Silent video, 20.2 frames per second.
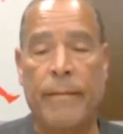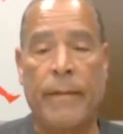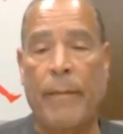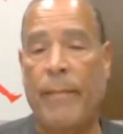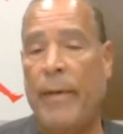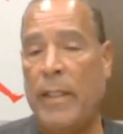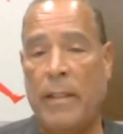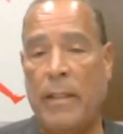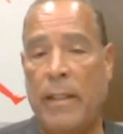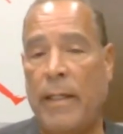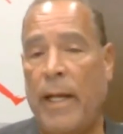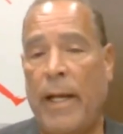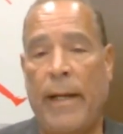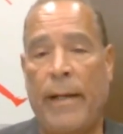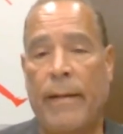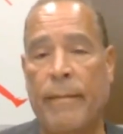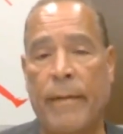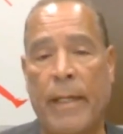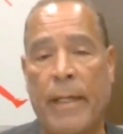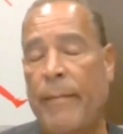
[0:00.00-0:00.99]
How about
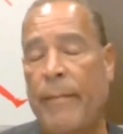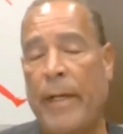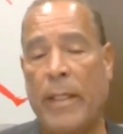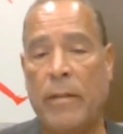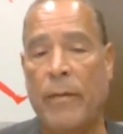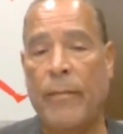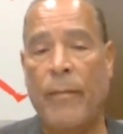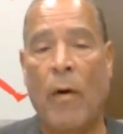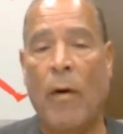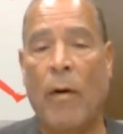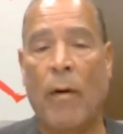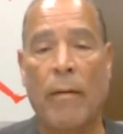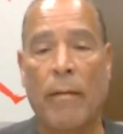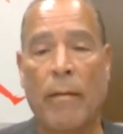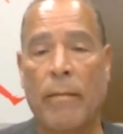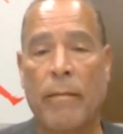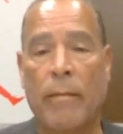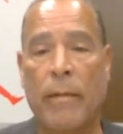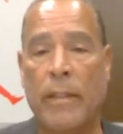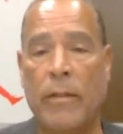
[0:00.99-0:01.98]
today? How about
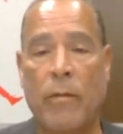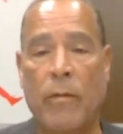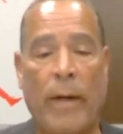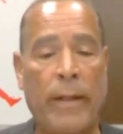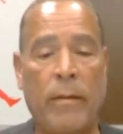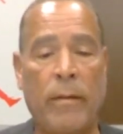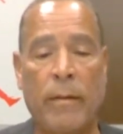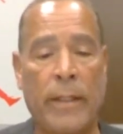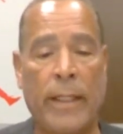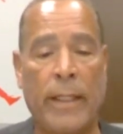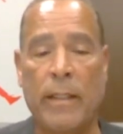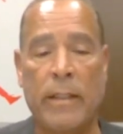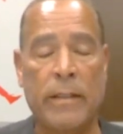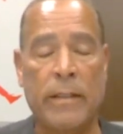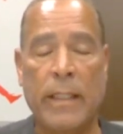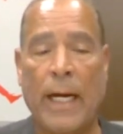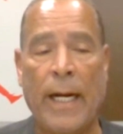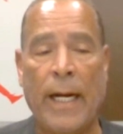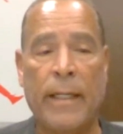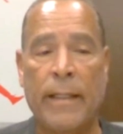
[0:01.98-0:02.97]
tomorrow? So I don't get
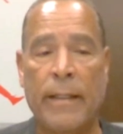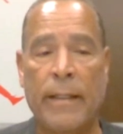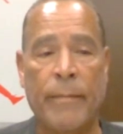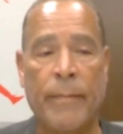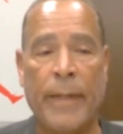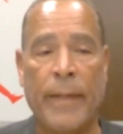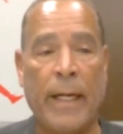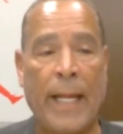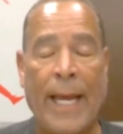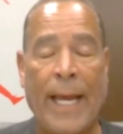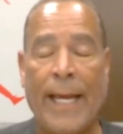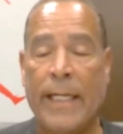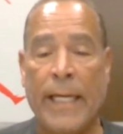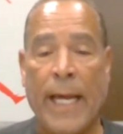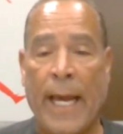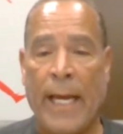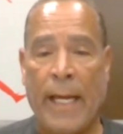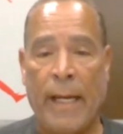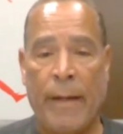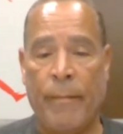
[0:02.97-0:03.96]
excited about a
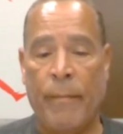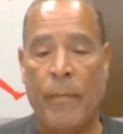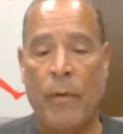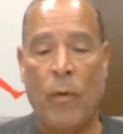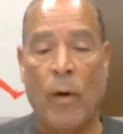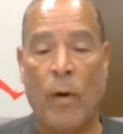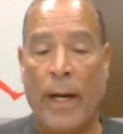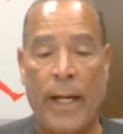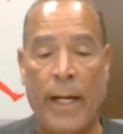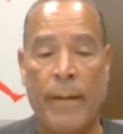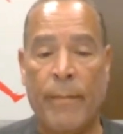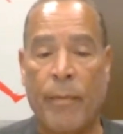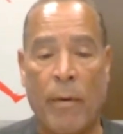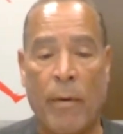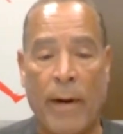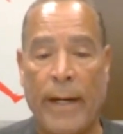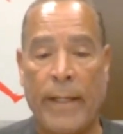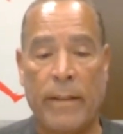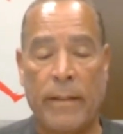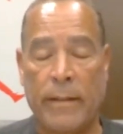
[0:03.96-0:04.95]
game or a
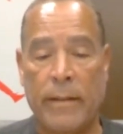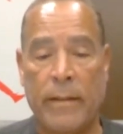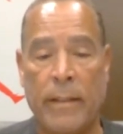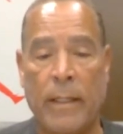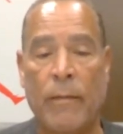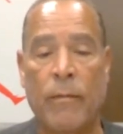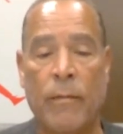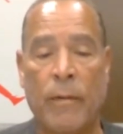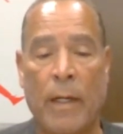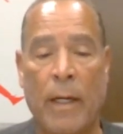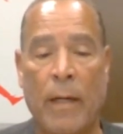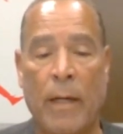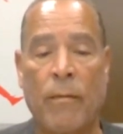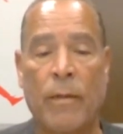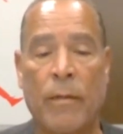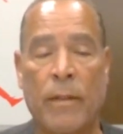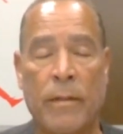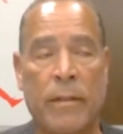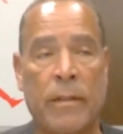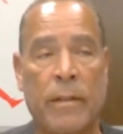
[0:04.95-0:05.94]
practice. I
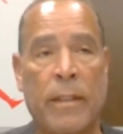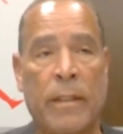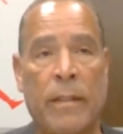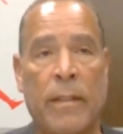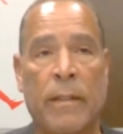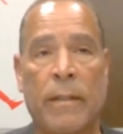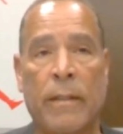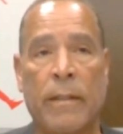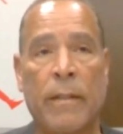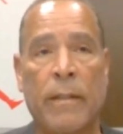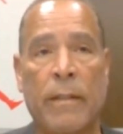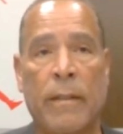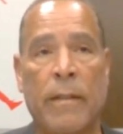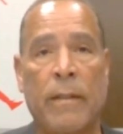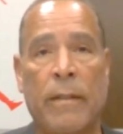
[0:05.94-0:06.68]
want to see that